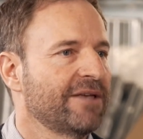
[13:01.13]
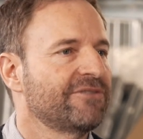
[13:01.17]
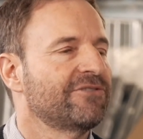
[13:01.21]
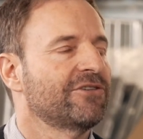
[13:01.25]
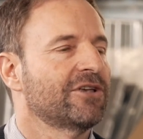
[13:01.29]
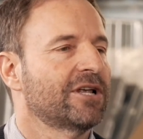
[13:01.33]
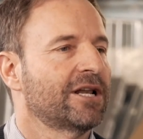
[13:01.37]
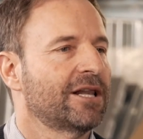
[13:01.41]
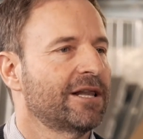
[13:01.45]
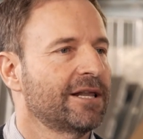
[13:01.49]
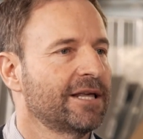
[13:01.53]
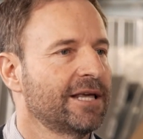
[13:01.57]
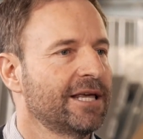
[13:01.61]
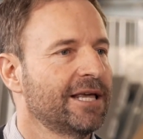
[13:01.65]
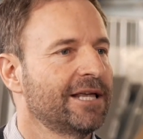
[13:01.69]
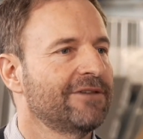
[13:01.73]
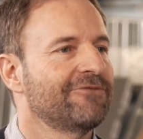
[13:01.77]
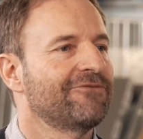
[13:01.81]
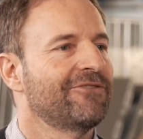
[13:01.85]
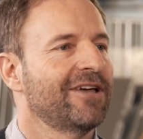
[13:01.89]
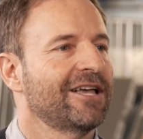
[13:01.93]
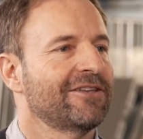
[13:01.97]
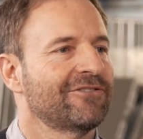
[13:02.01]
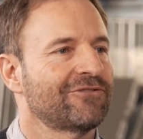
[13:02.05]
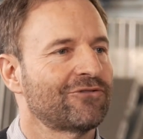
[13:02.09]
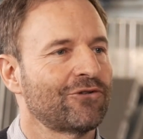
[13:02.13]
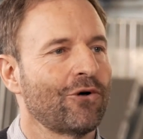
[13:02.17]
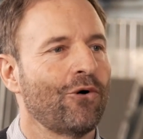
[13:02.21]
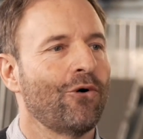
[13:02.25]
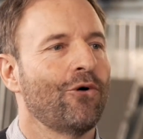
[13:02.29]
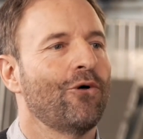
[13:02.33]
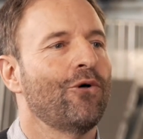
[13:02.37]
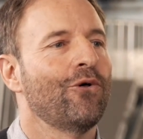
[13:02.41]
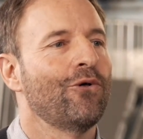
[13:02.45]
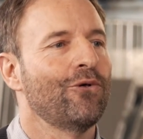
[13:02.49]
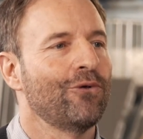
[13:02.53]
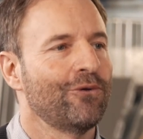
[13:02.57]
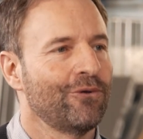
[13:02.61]
basically invest
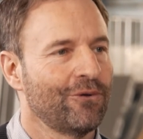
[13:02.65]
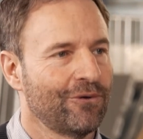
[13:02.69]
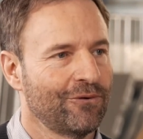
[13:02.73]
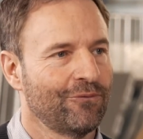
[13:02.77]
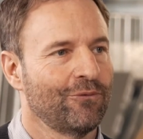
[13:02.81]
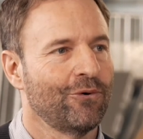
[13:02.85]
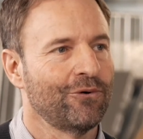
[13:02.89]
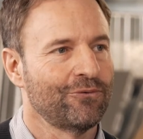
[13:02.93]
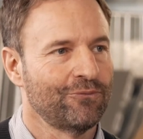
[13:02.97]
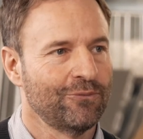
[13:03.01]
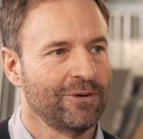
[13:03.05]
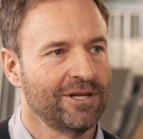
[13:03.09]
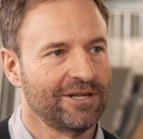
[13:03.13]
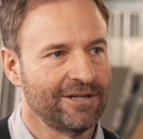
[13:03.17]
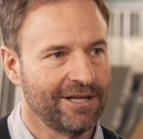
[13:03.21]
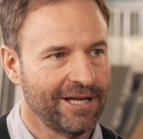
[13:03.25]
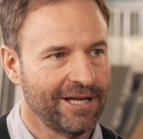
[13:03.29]
all what we